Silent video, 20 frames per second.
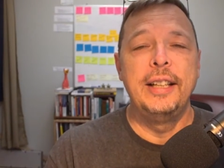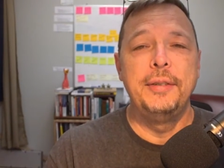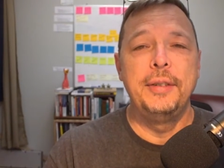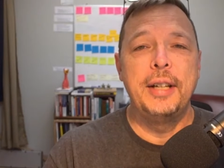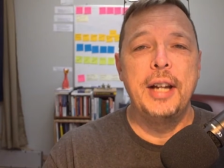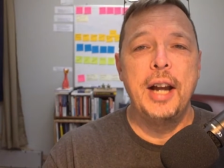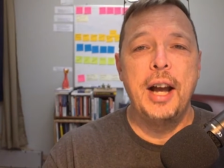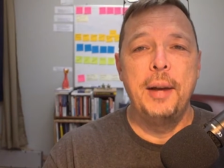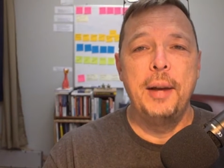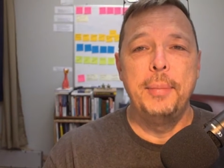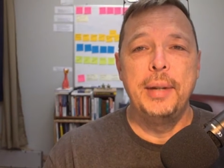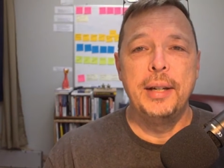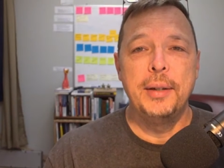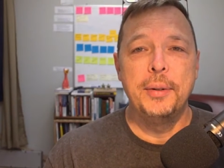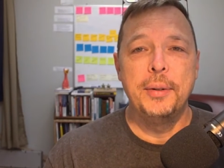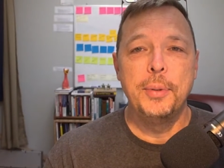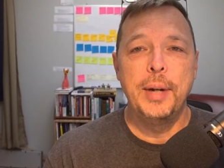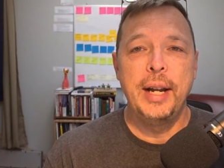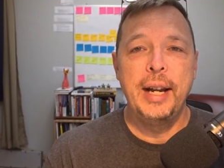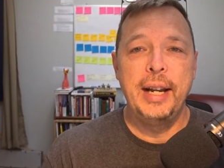Leave a
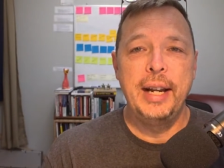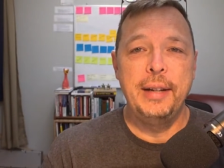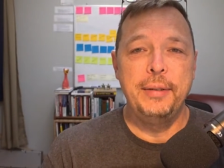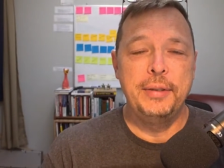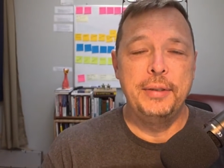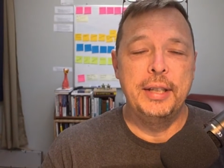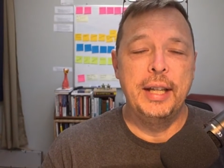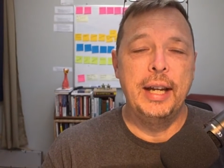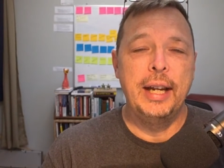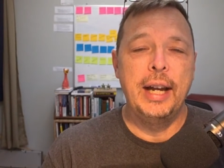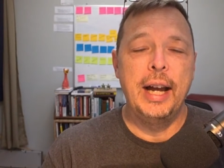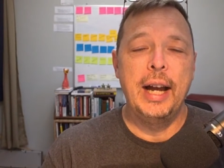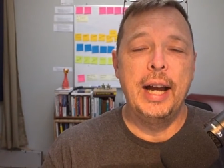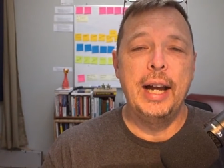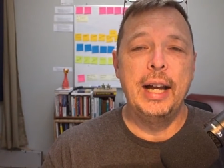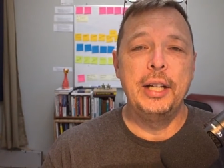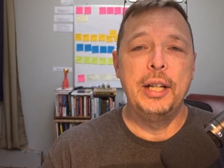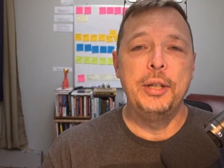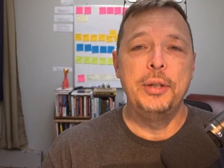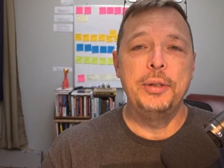comment, wave, say
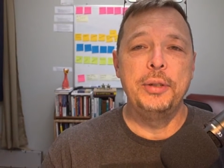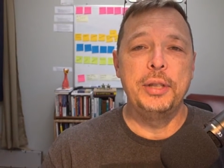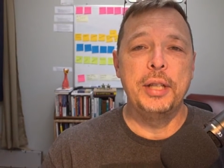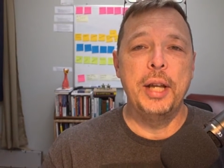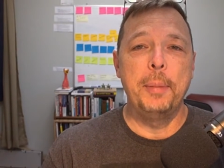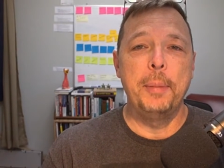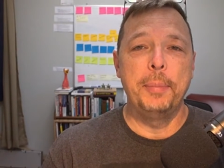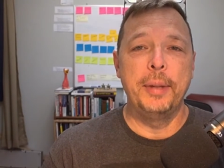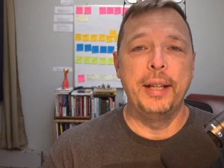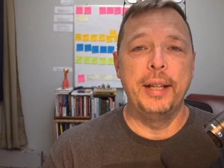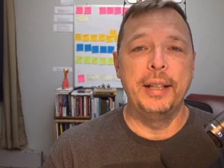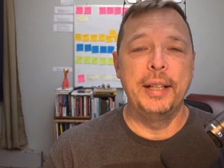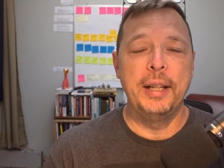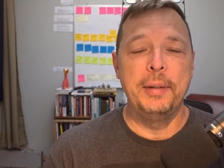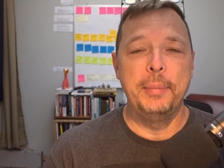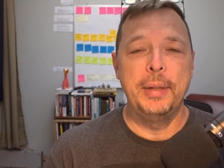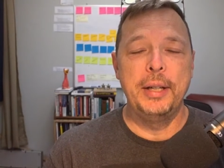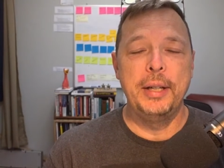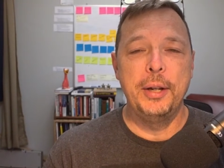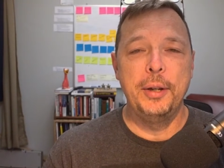hi, do something.
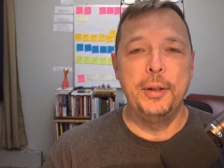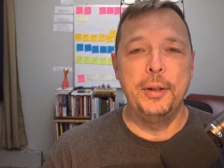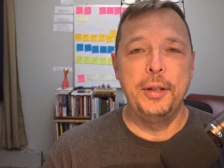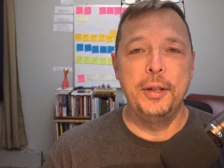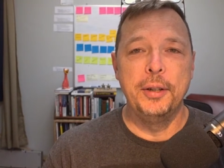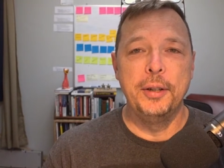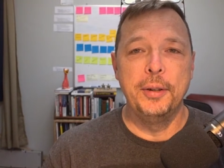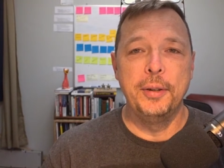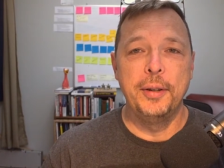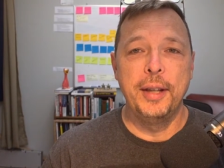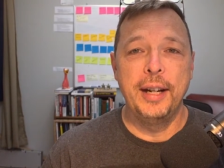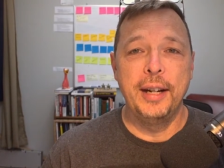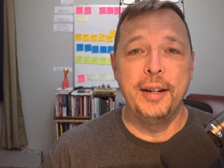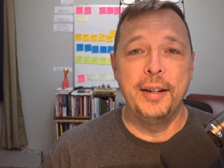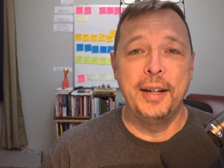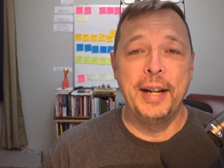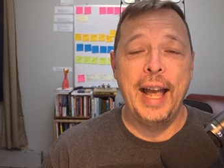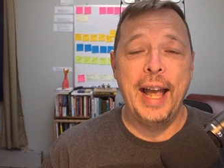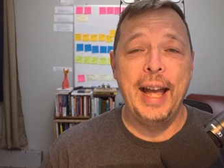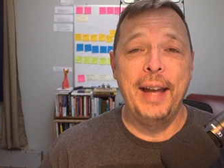Let me know that you're
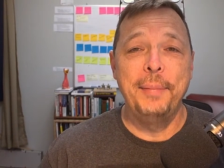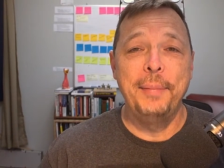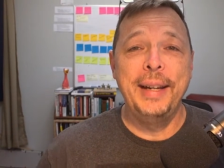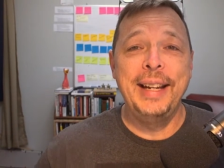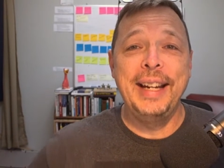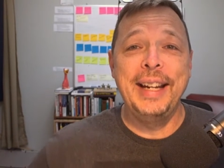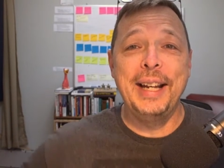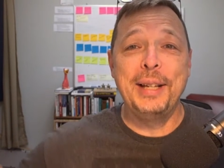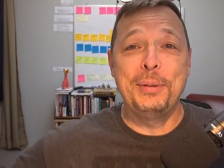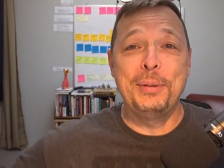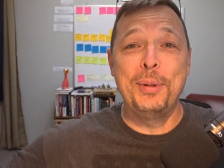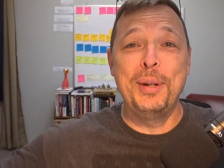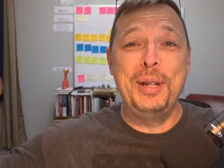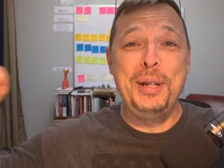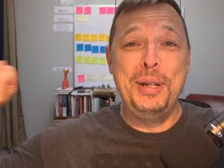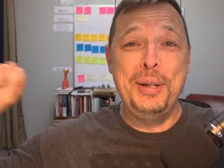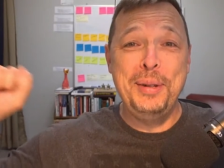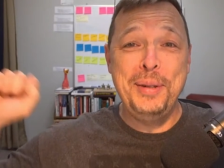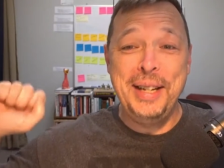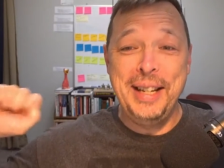there. And Abby, guess
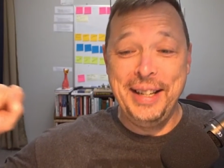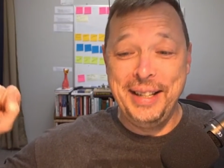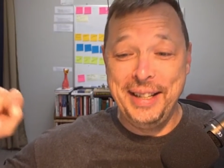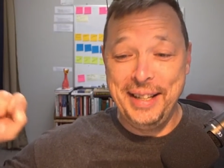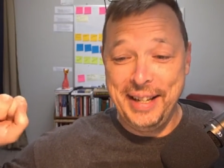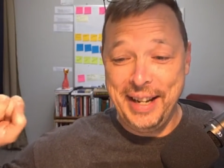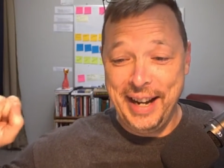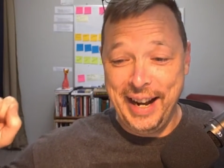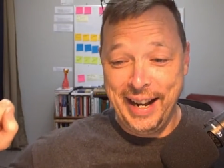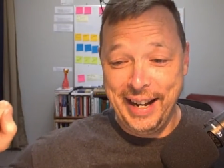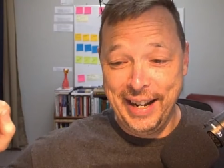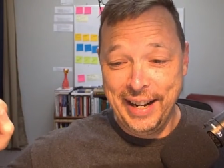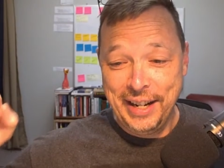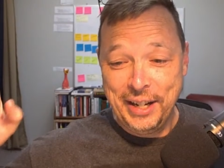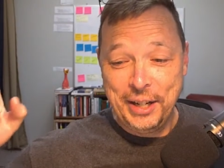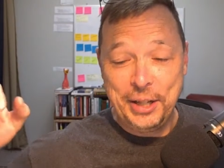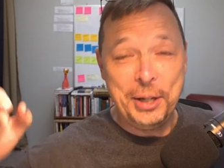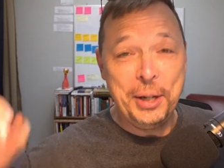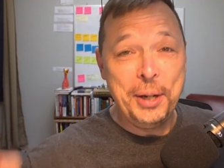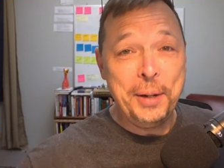what you did today?
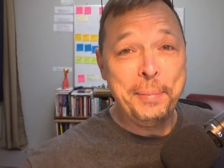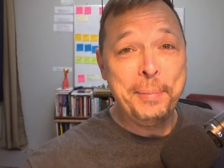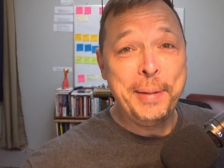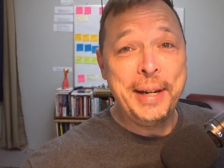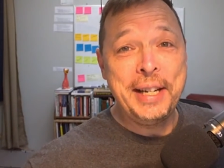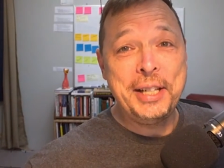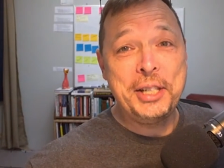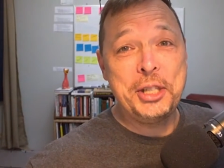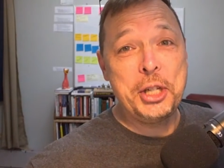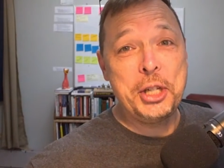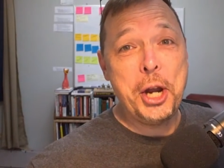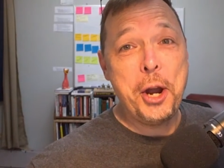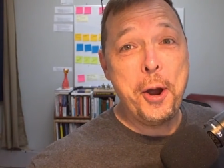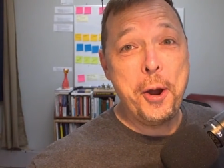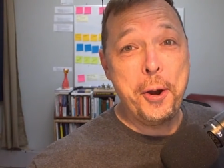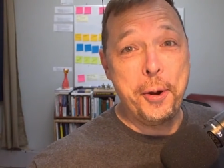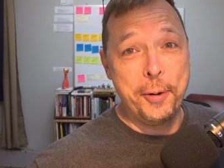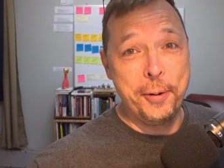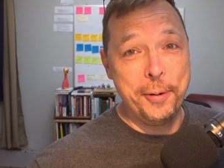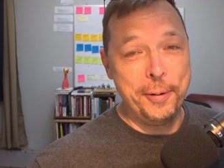You beat
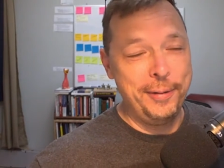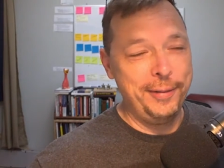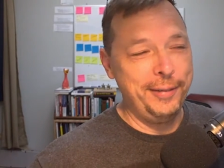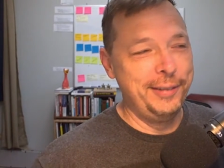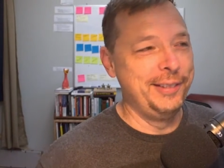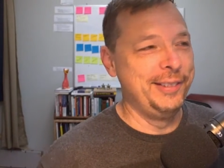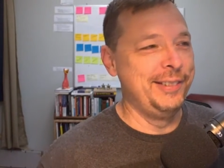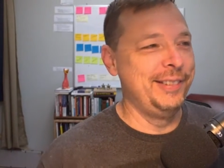Joe.